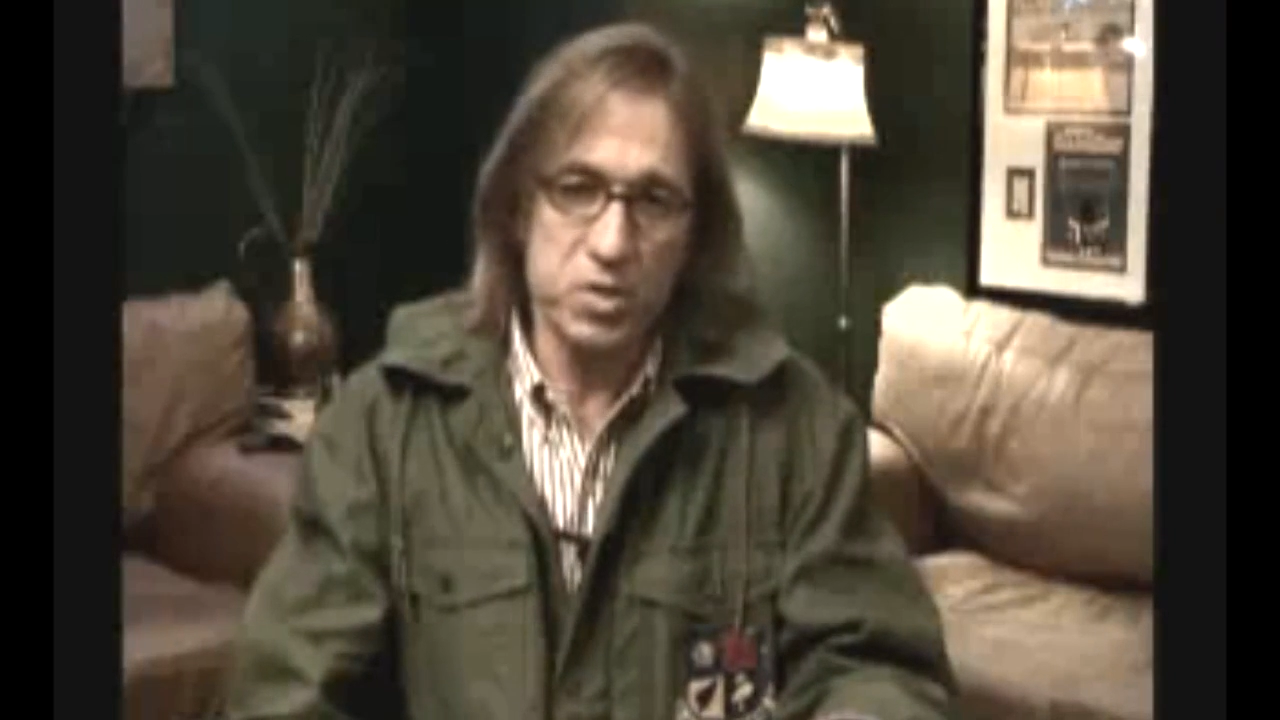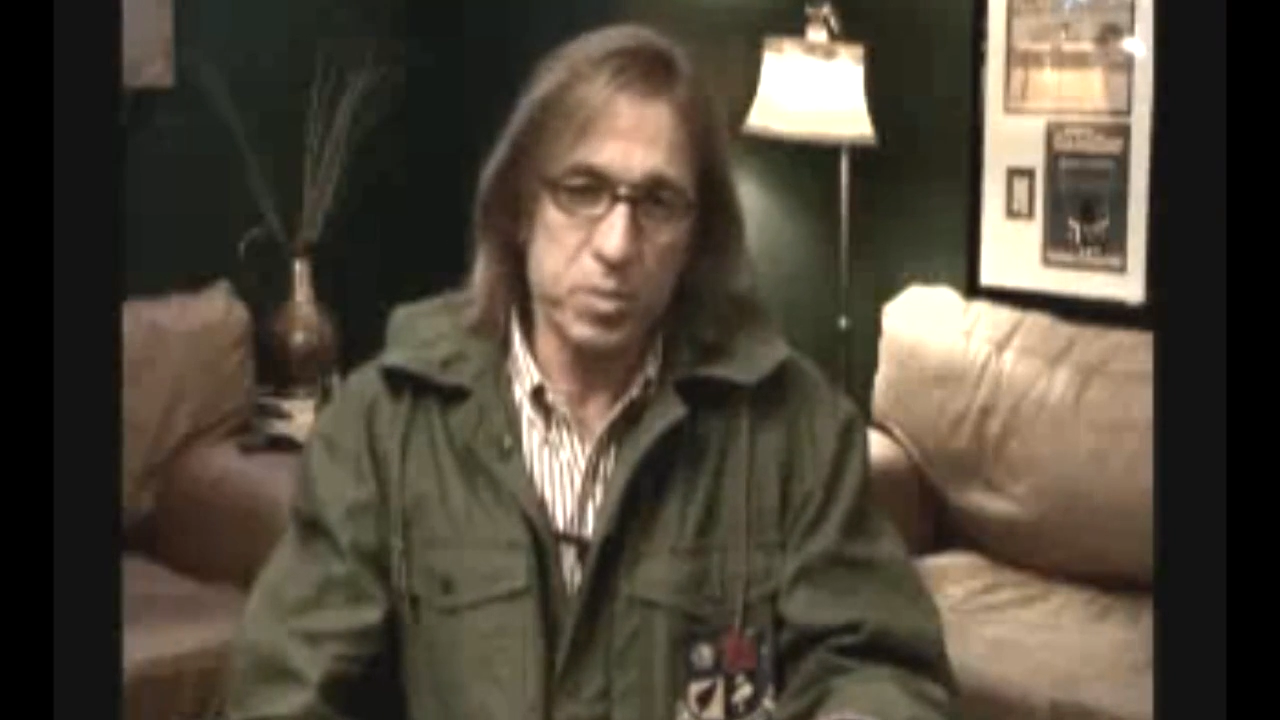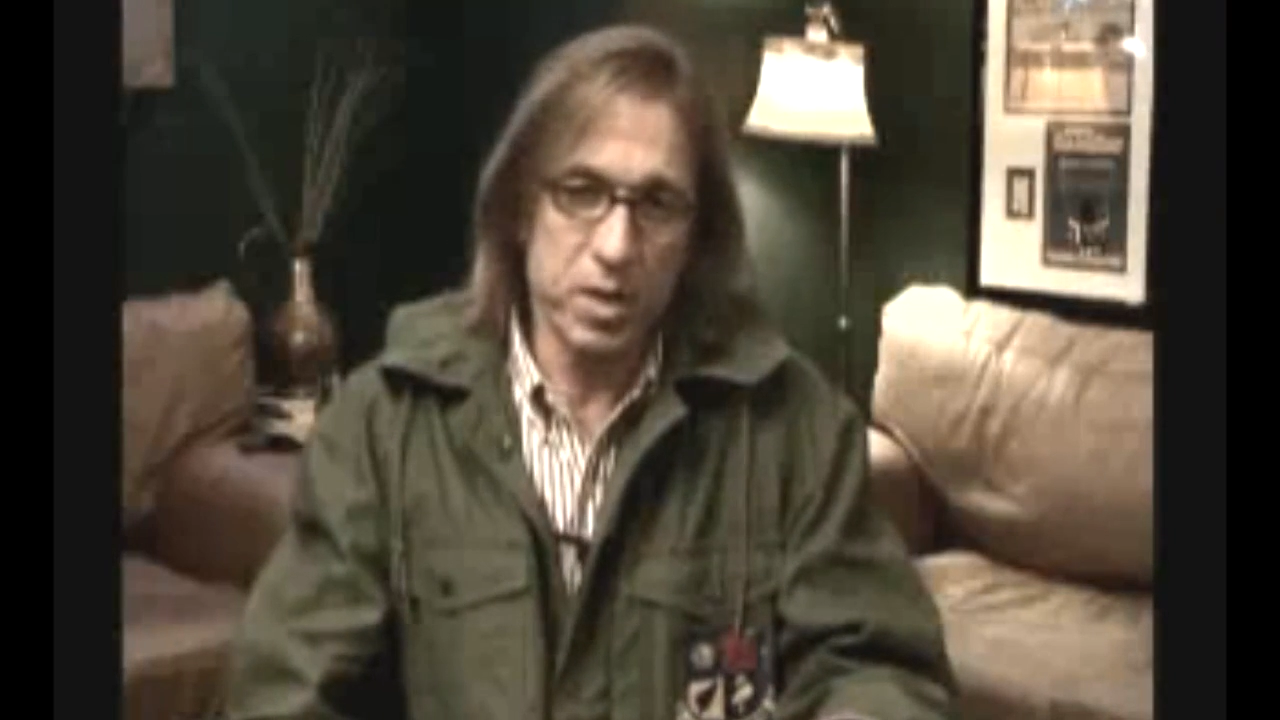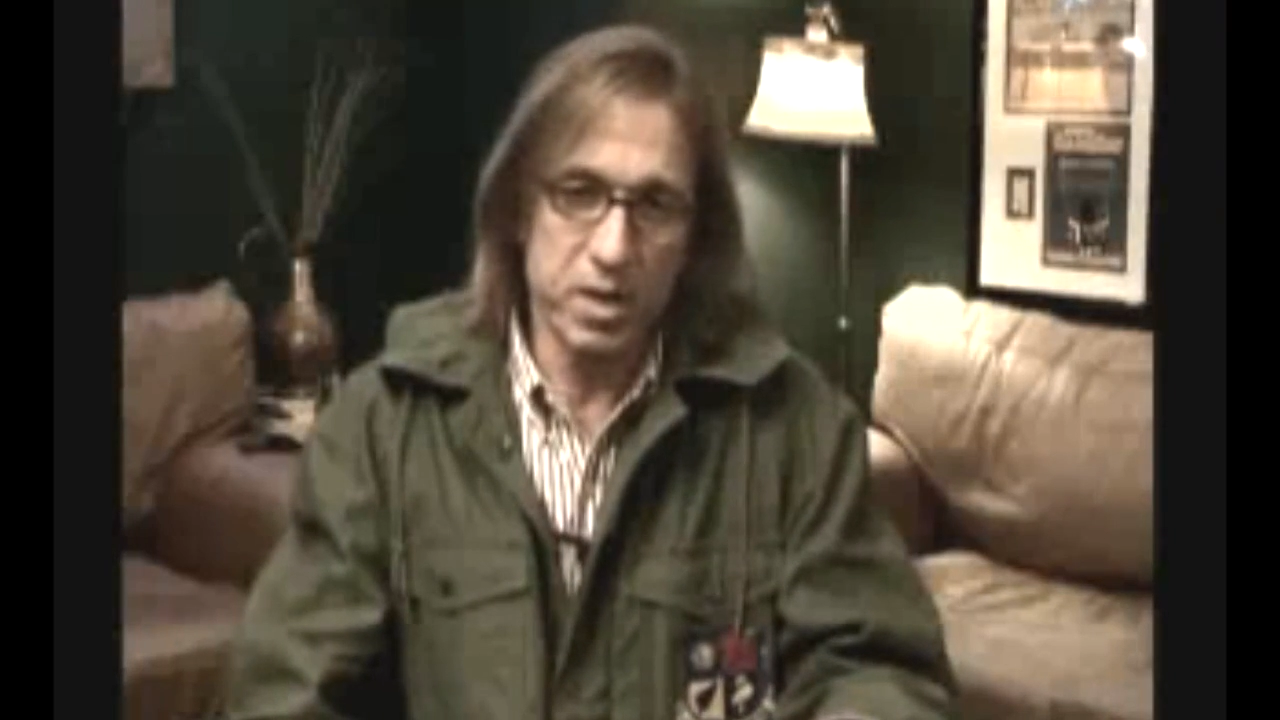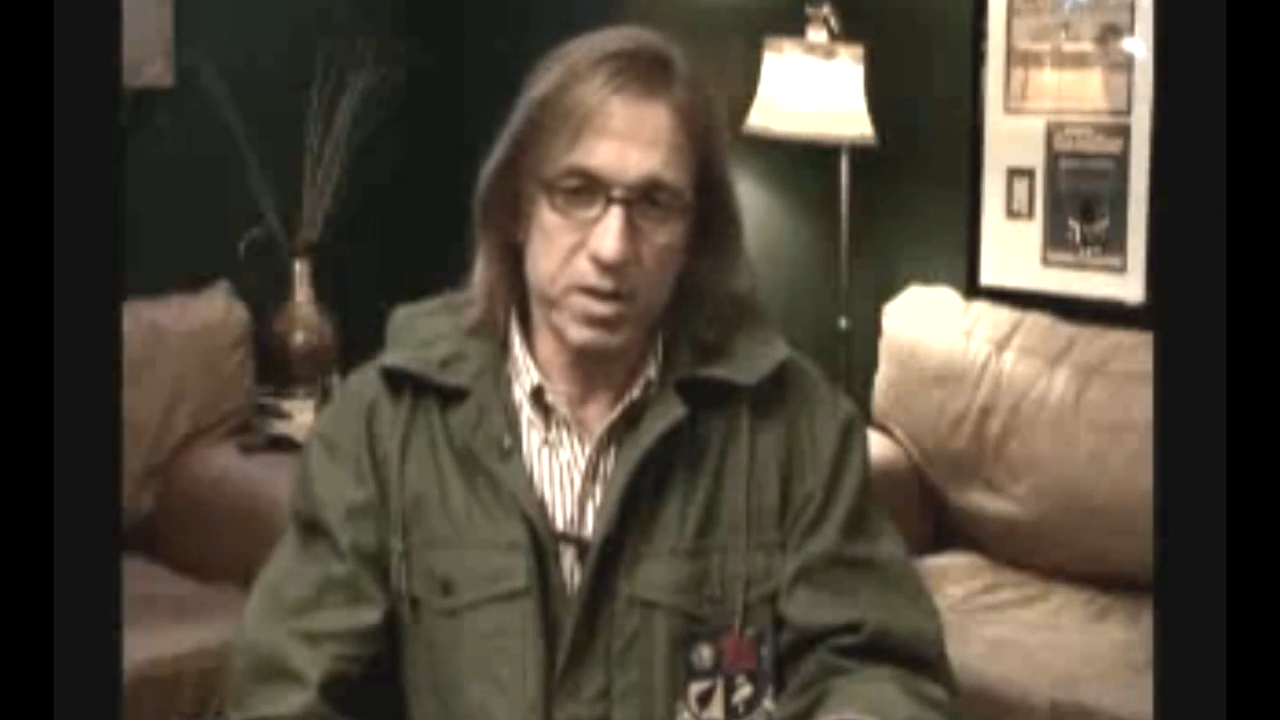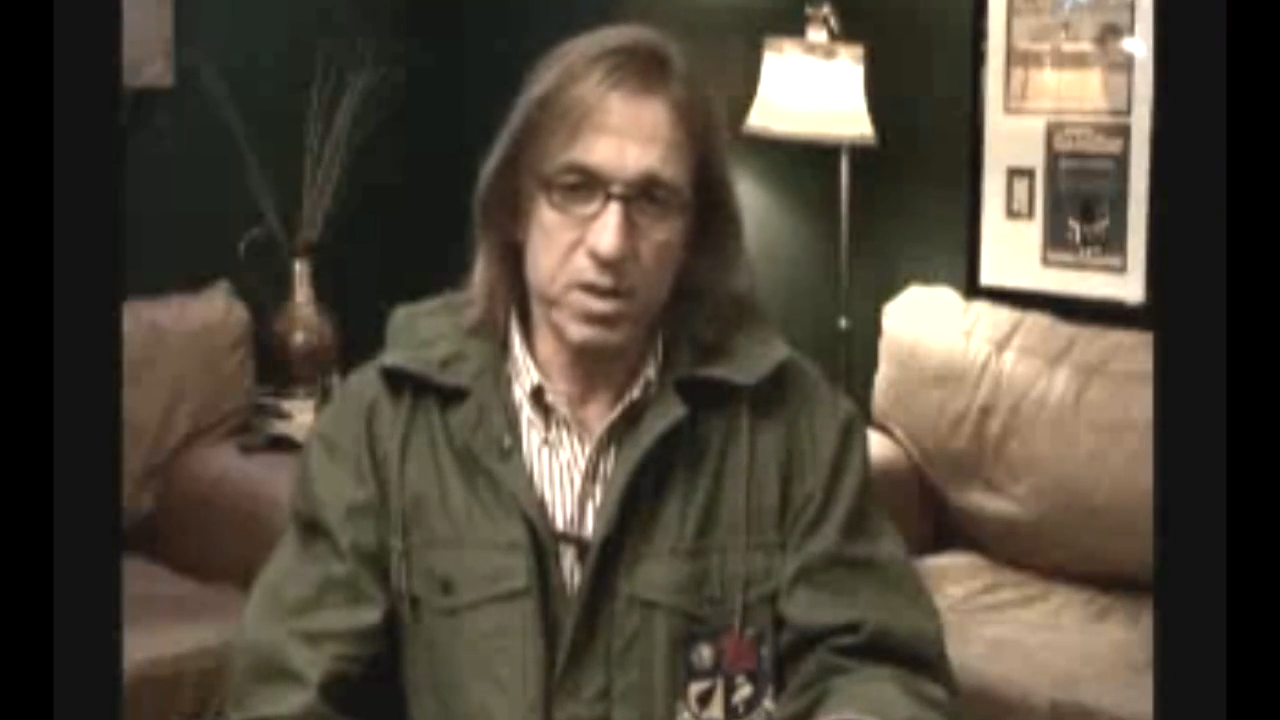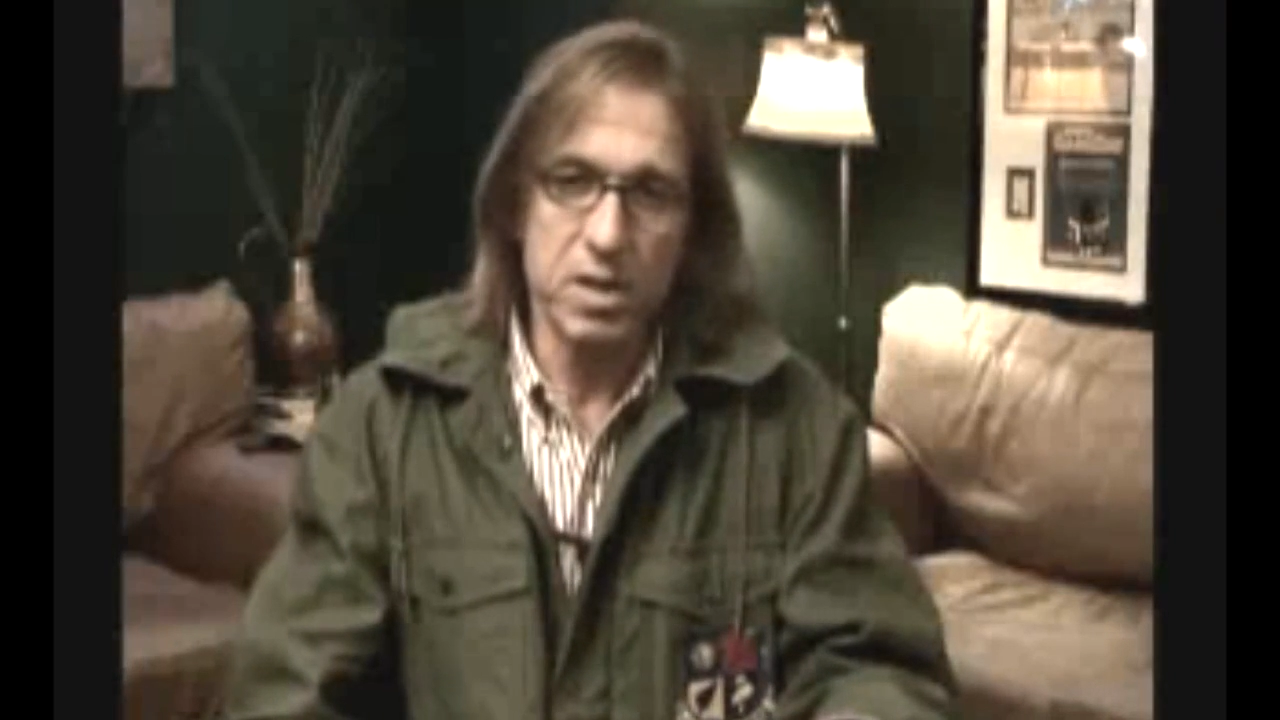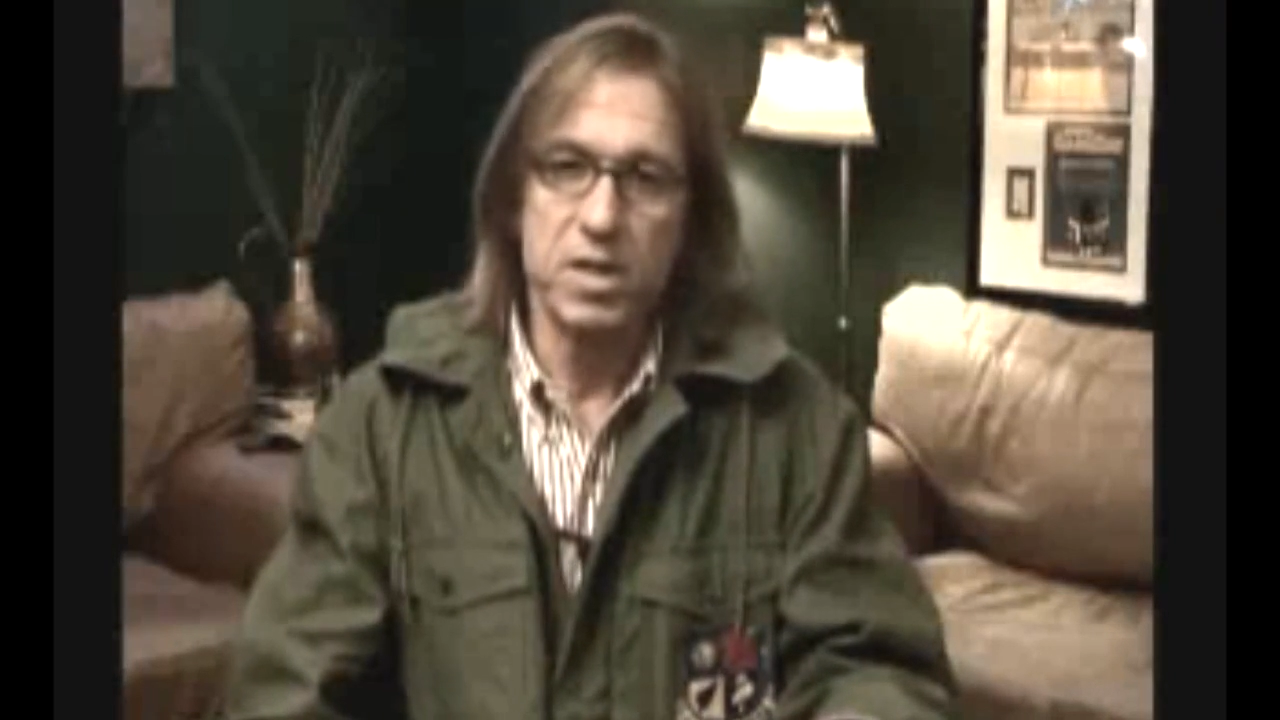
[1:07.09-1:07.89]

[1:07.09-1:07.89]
player,